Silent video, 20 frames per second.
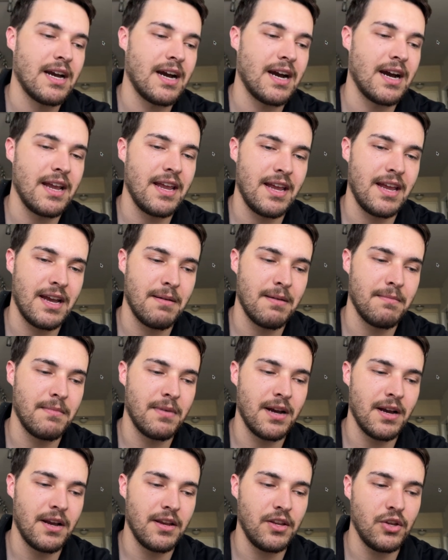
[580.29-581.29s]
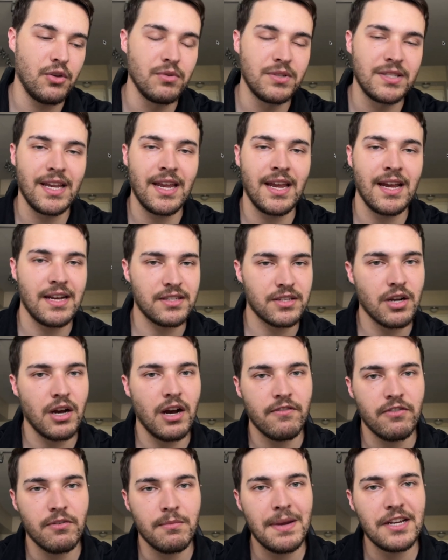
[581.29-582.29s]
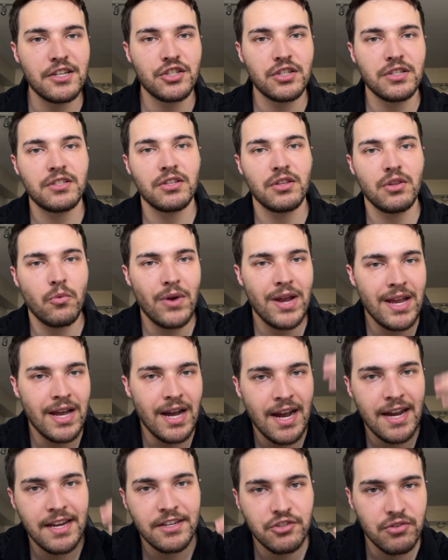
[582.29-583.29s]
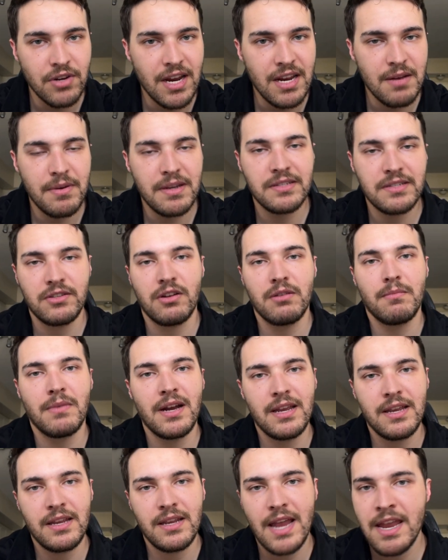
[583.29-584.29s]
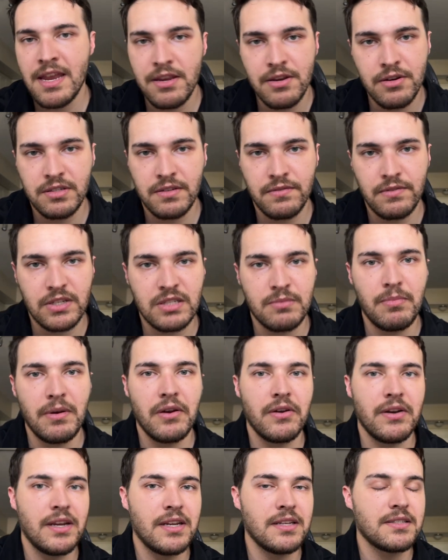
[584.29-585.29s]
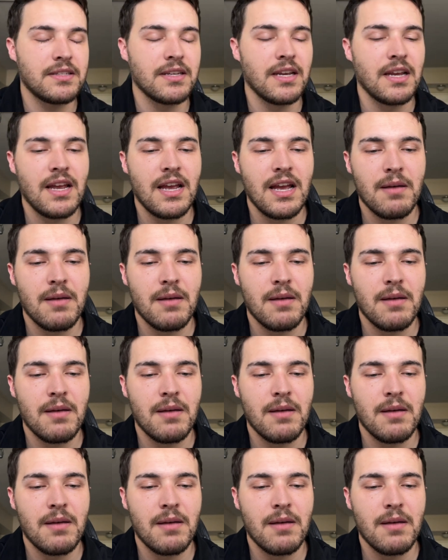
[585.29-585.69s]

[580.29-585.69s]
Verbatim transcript: I am using it as confirmation to the way I trade based on my 8 years of experience.